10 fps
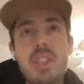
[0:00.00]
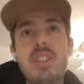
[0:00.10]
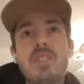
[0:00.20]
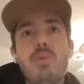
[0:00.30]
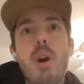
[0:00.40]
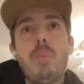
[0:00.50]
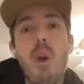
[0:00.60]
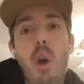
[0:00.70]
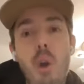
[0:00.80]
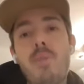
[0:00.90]
SushiSwap
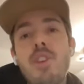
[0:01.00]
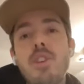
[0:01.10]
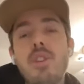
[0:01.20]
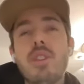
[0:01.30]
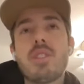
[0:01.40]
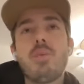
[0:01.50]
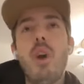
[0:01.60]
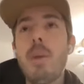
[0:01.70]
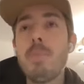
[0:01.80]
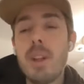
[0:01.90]
over
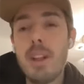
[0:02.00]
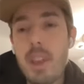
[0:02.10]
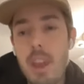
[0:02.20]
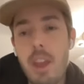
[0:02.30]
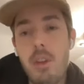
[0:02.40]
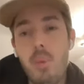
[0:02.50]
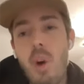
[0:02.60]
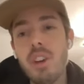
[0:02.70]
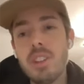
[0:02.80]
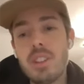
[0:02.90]
Uniswap
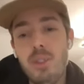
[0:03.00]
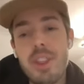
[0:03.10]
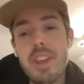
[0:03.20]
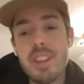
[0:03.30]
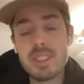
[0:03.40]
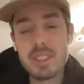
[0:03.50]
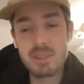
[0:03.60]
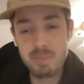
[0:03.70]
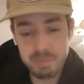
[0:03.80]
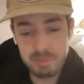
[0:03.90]
was for
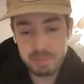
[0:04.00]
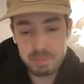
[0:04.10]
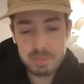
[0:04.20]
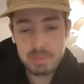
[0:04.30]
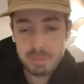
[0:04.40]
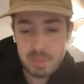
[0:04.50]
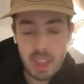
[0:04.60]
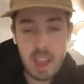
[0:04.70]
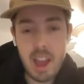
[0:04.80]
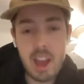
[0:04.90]
this
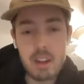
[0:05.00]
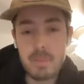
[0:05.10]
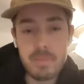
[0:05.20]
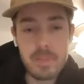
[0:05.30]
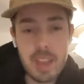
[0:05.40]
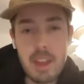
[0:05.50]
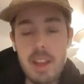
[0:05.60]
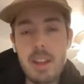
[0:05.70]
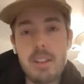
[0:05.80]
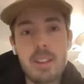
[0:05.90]
um,
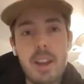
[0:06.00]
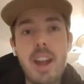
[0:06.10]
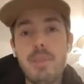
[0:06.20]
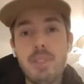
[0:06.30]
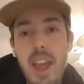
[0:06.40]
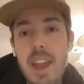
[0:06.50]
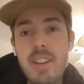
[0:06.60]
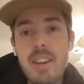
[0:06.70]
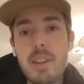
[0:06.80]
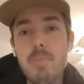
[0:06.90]
kind of
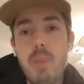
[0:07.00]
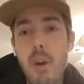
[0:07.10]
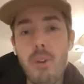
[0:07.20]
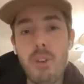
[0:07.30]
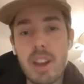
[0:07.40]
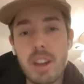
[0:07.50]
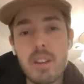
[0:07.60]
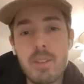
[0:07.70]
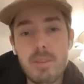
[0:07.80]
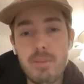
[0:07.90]
lending and
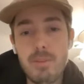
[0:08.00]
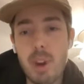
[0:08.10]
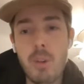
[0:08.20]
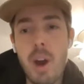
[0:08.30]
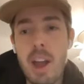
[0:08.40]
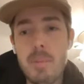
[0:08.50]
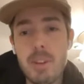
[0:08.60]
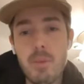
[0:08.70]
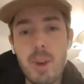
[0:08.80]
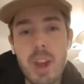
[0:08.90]
borrowing
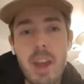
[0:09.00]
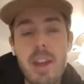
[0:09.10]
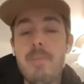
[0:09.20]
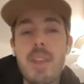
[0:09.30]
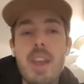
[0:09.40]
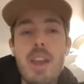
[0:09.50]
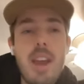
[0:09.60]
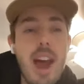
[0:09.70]
requirement where